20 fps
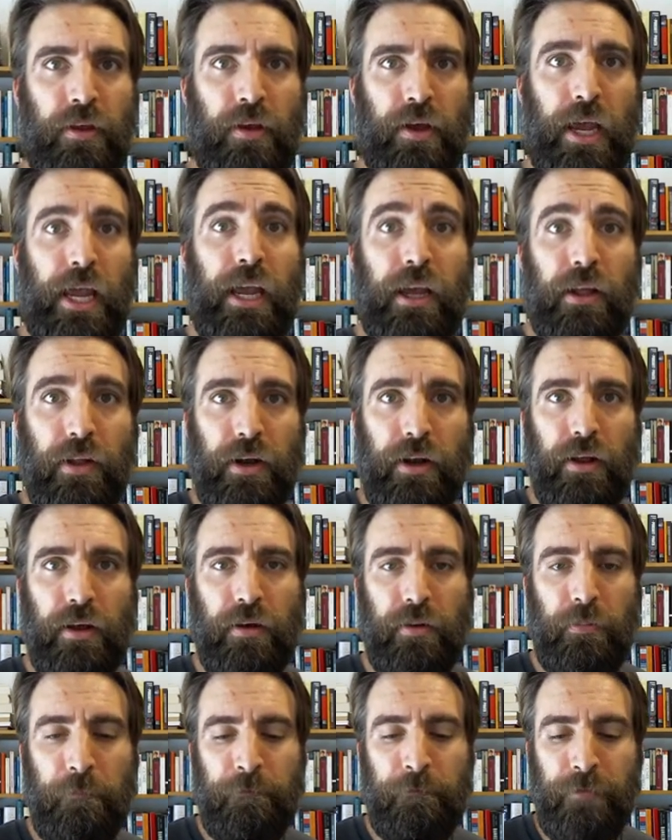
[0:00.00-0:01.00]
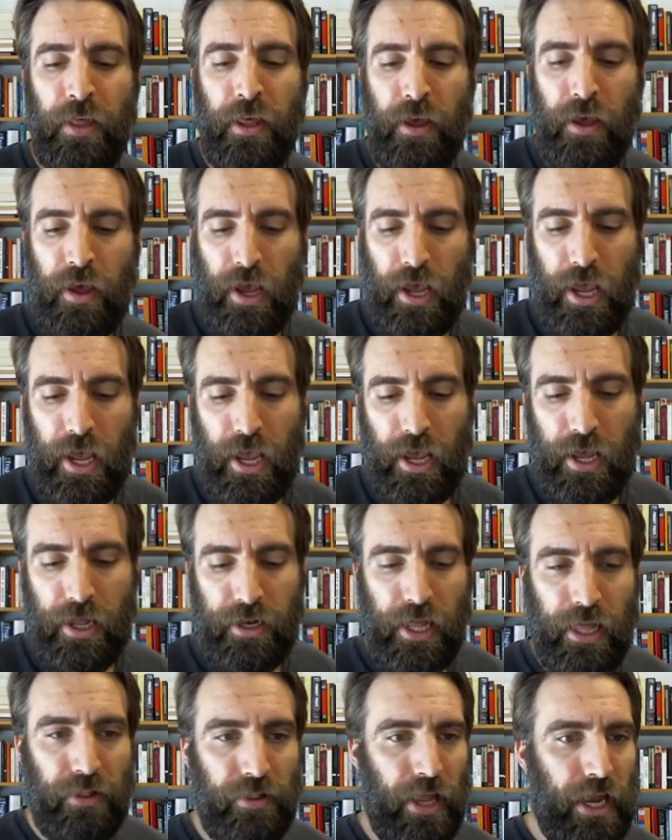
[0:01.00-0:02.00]
England. And
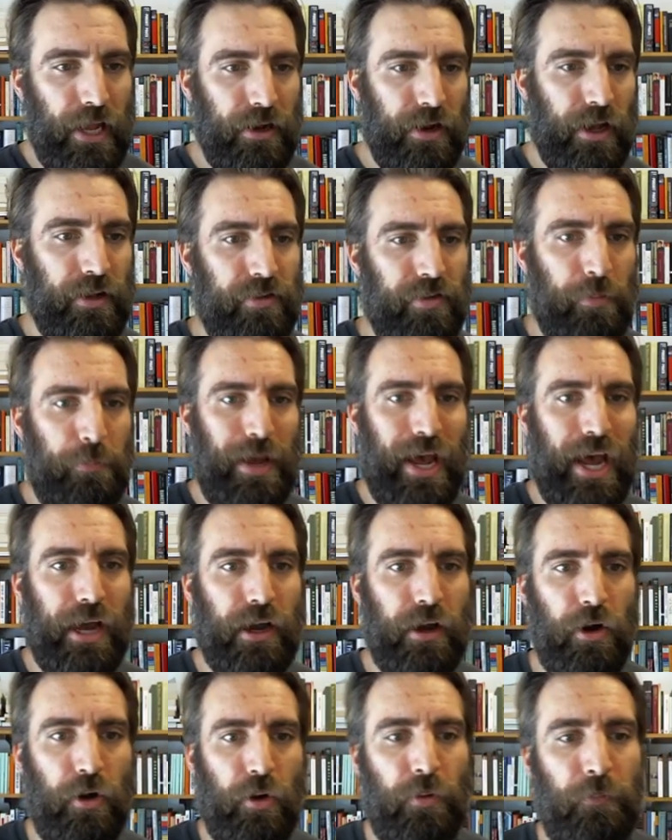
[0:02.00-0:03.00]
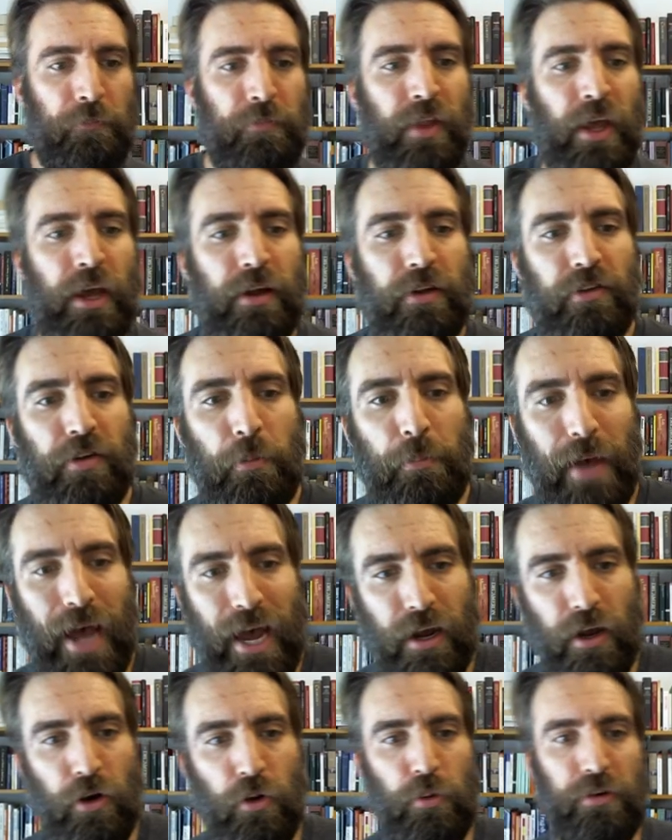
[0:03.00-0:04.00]
they land on tobacco.
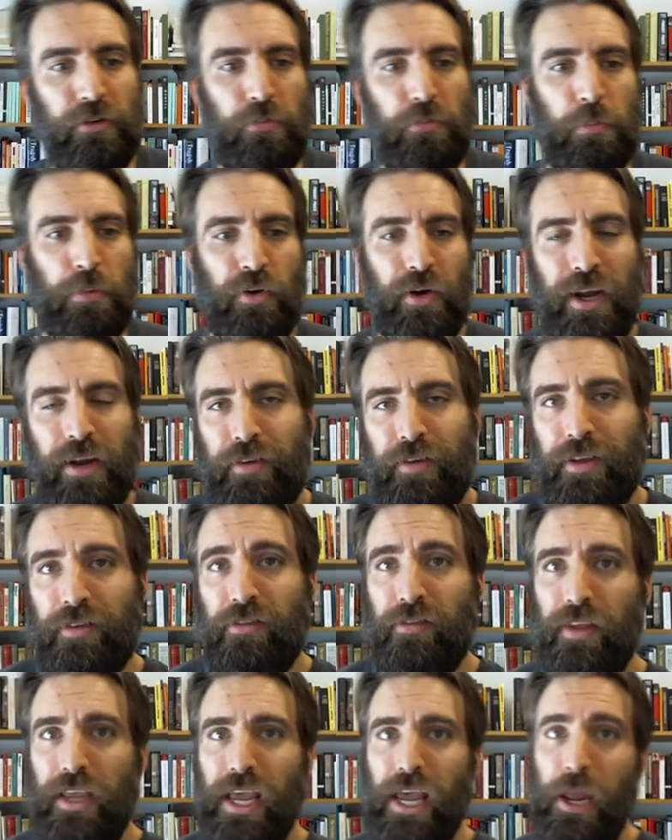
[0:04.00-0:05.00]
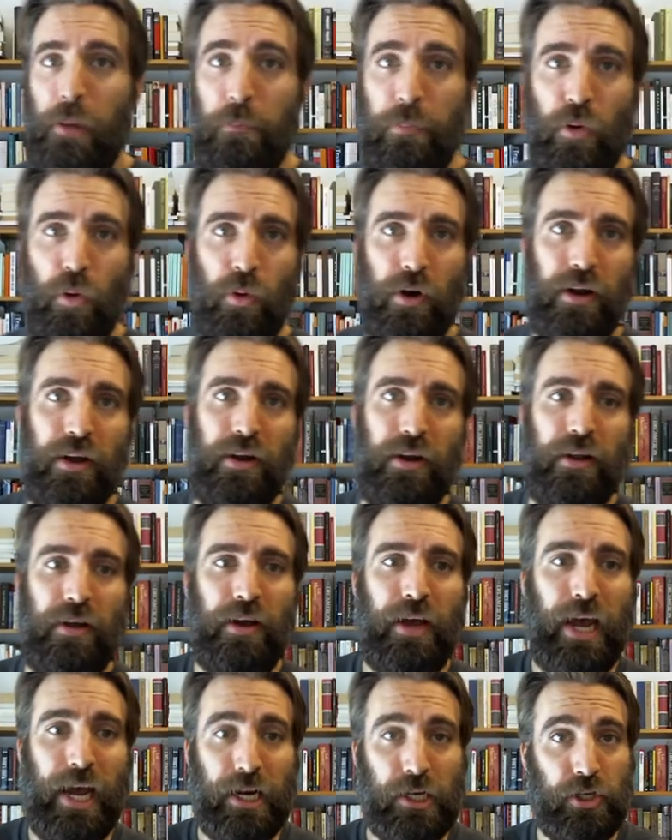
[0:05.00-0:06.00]
Tobacco was previously imported
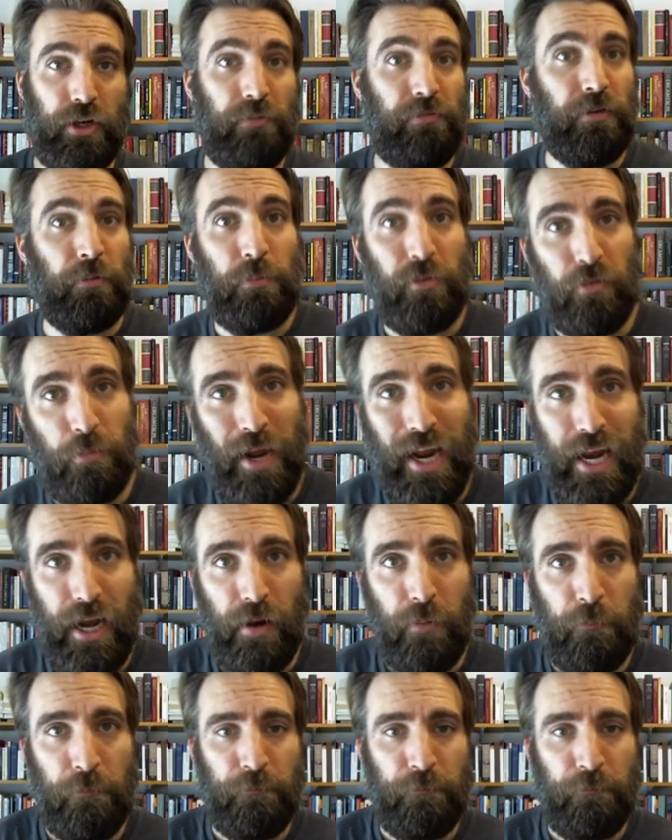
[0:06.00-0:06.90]
actually from Spain.